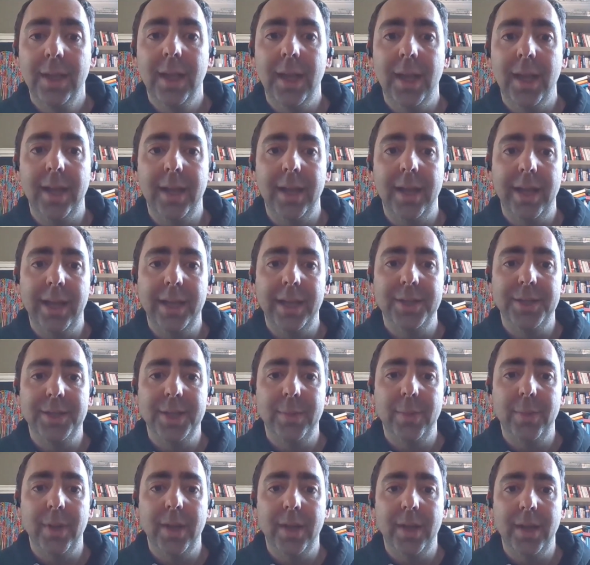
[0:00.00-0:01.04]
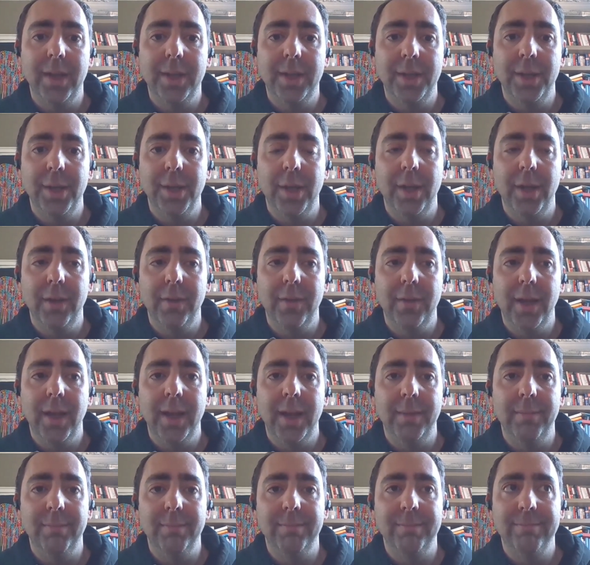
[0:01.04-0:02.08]
uh, into a you know
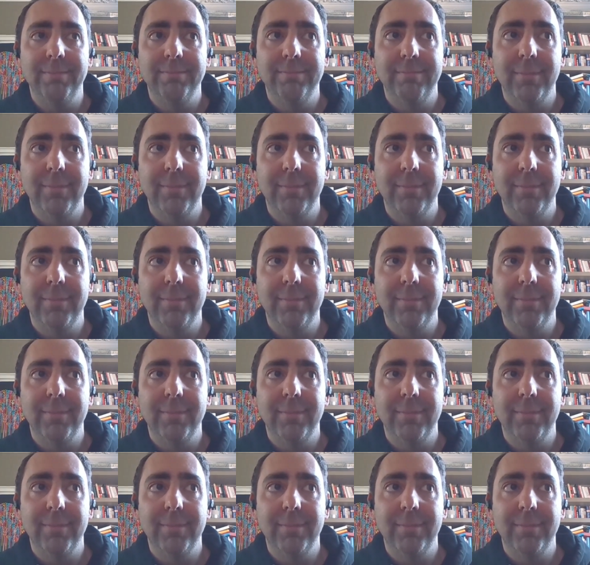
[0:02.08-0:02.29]
a, um,